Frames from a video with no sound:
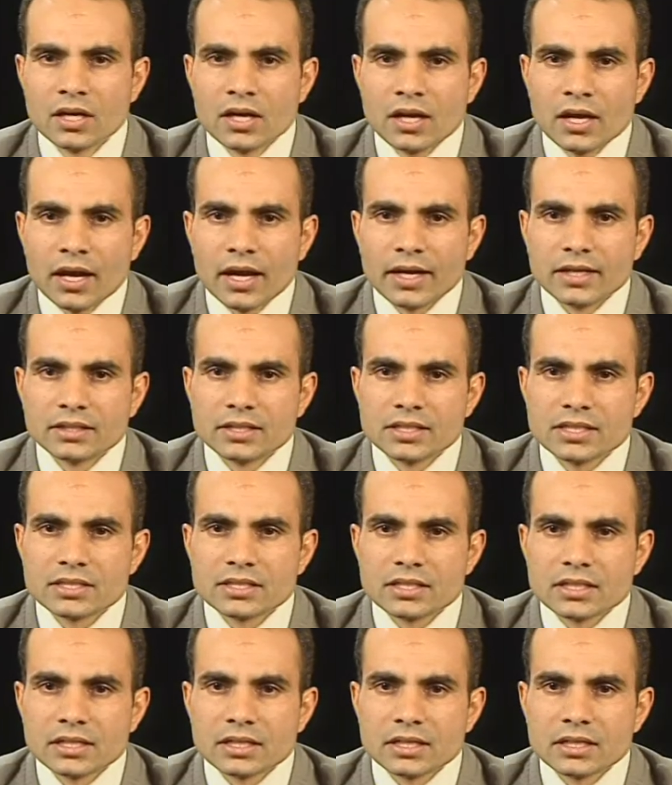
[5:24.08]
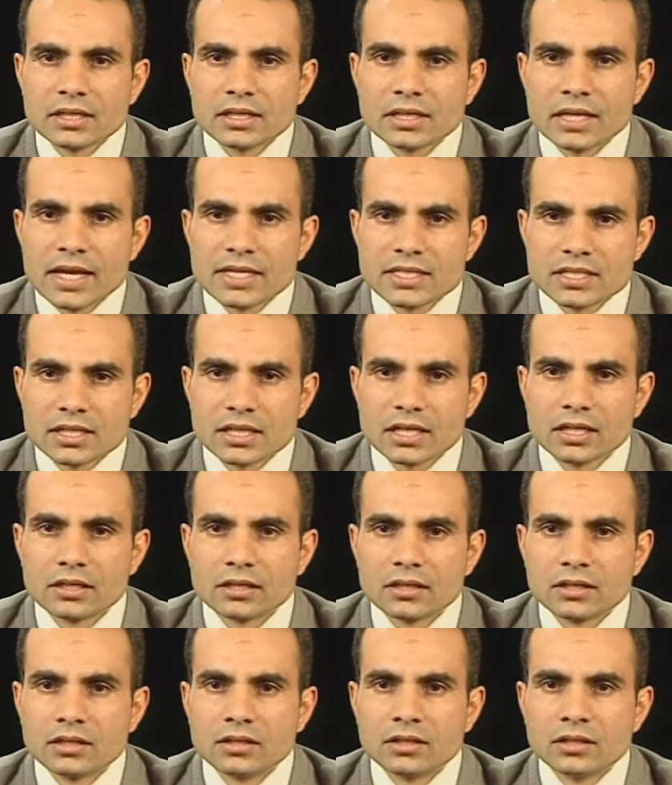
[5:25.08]
And this
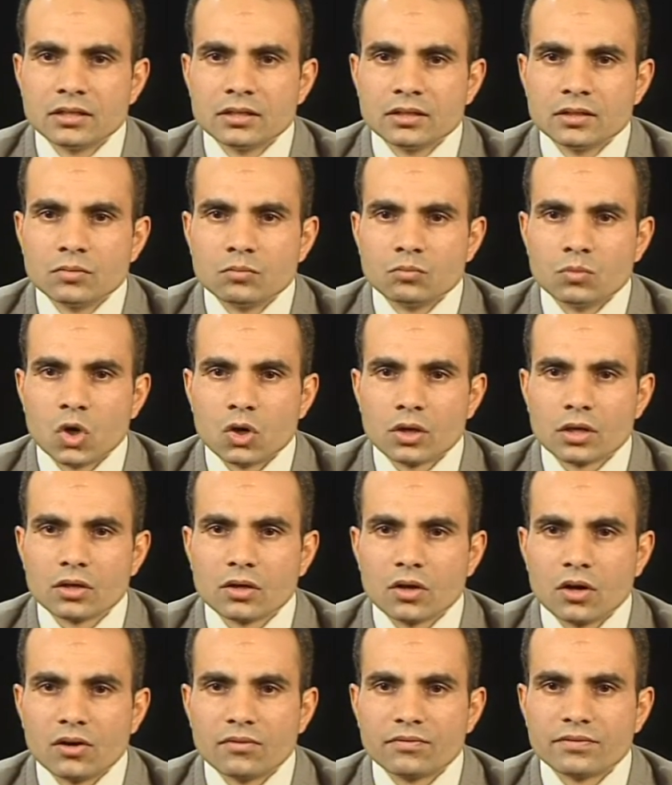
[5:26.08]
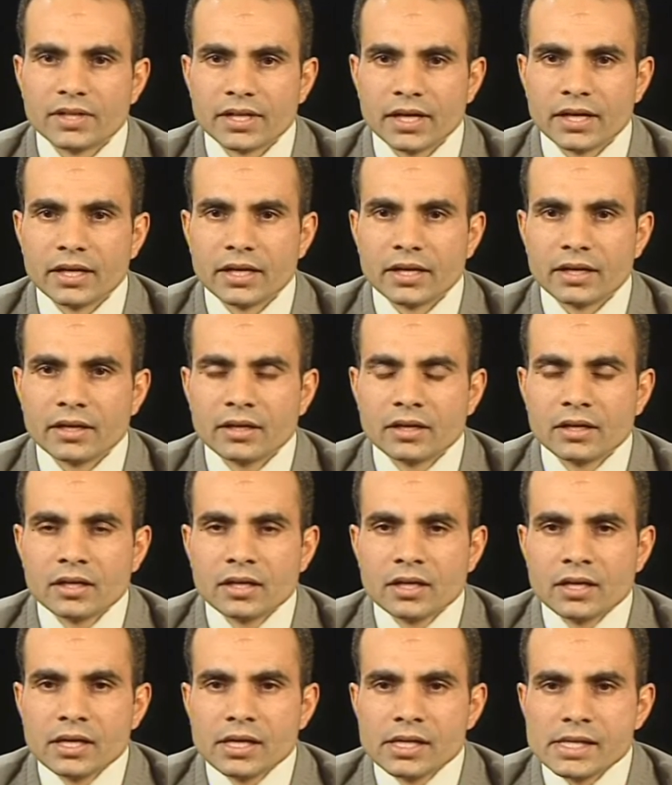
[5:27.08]
classical model of DNA
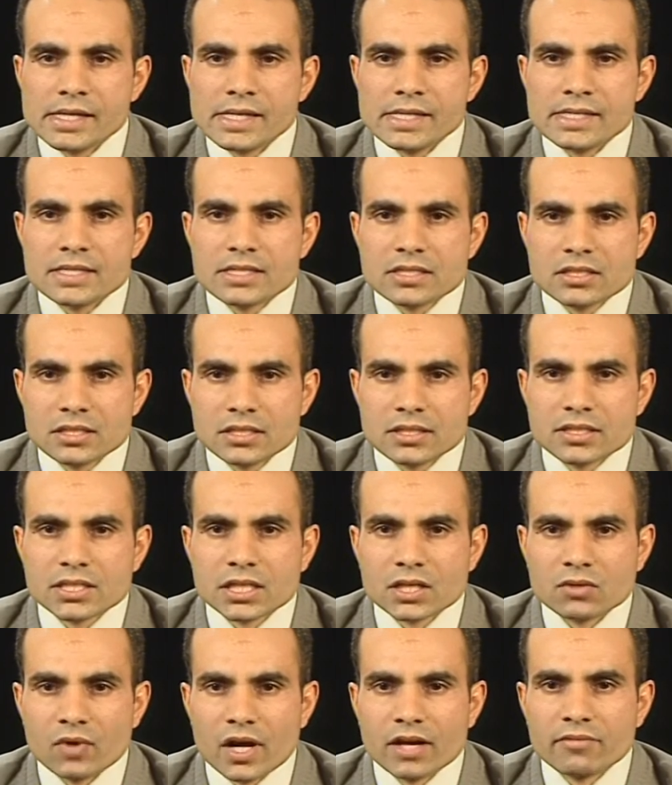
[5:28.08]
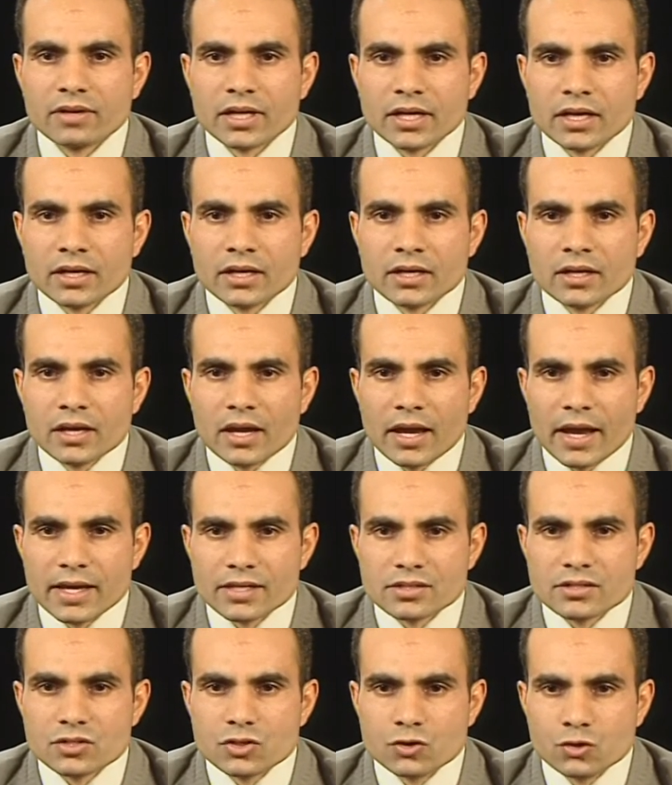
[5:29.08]
is still surviving as
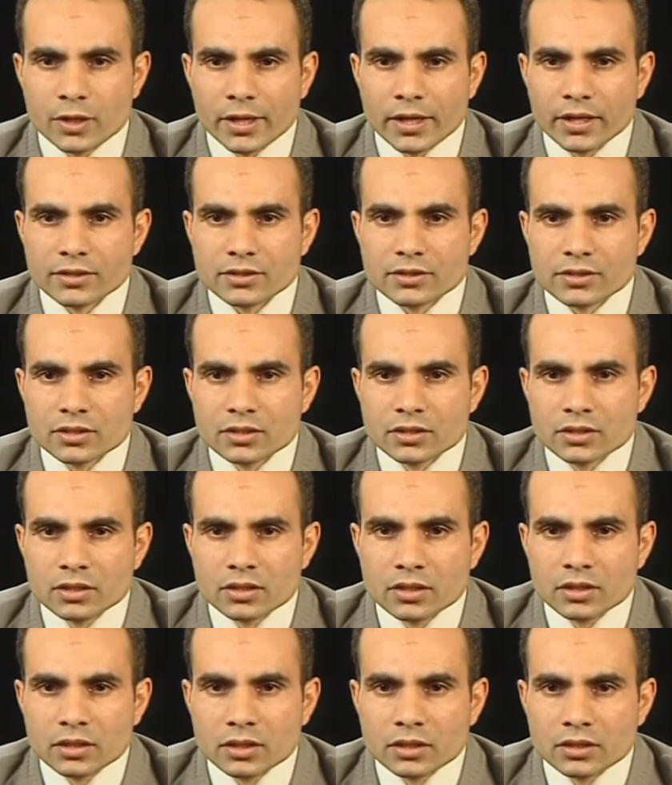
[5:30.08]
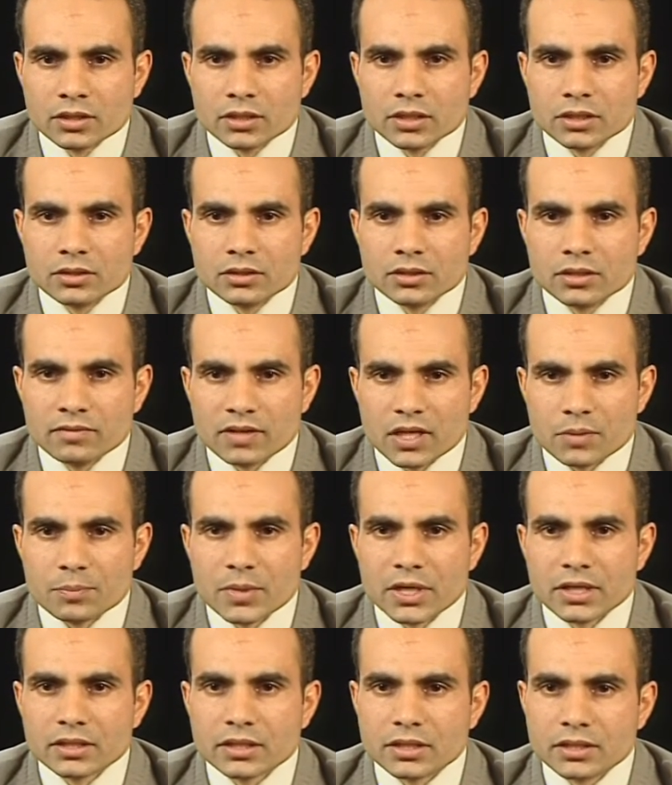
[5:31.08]
the giant
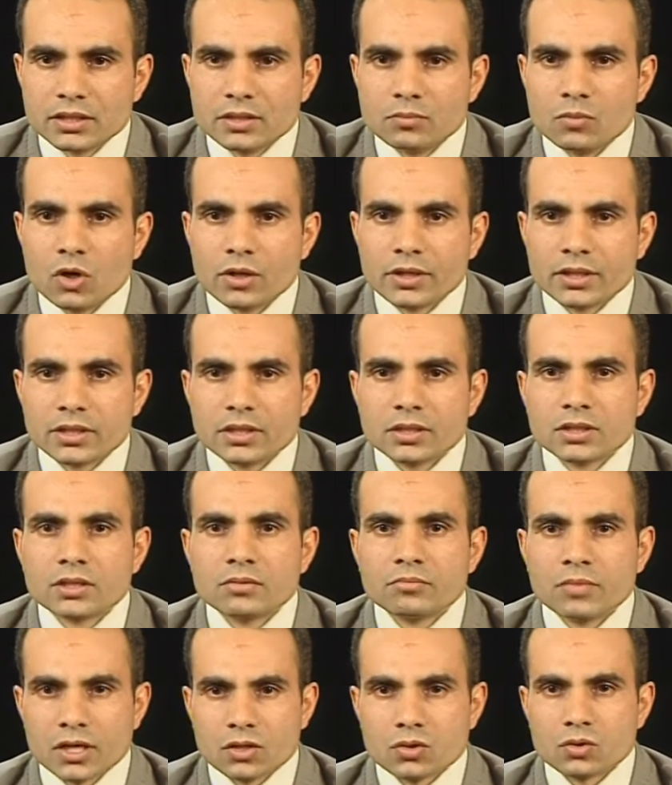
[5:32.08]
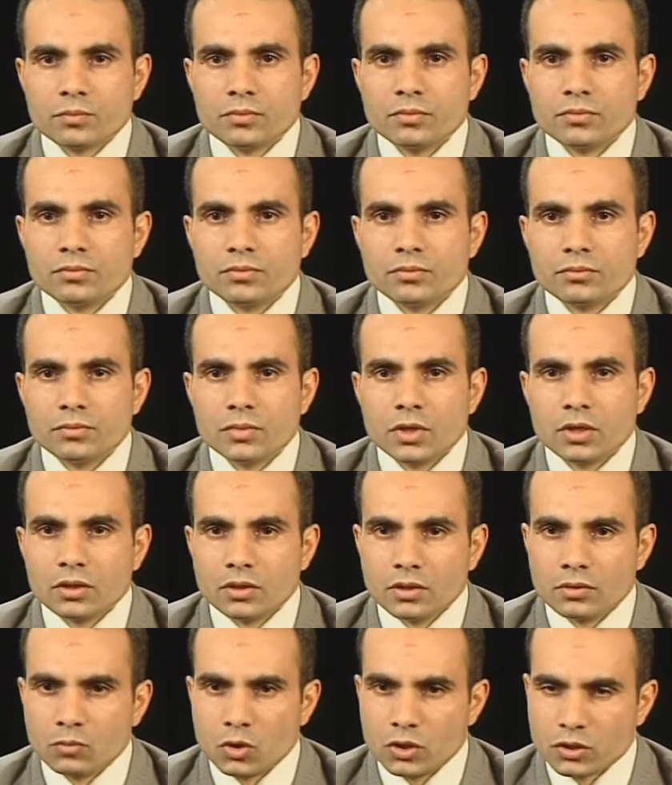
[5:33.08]
development in the modern
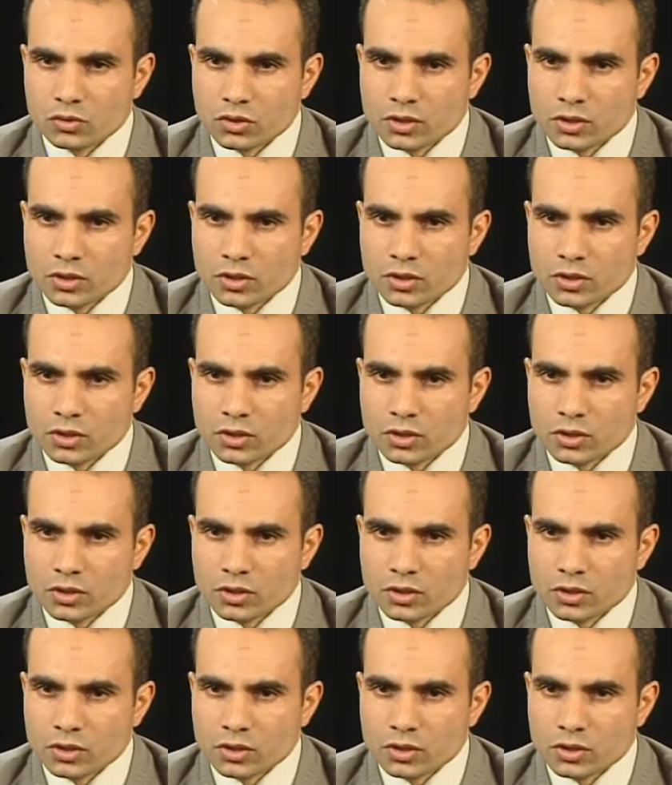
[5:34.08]
molecular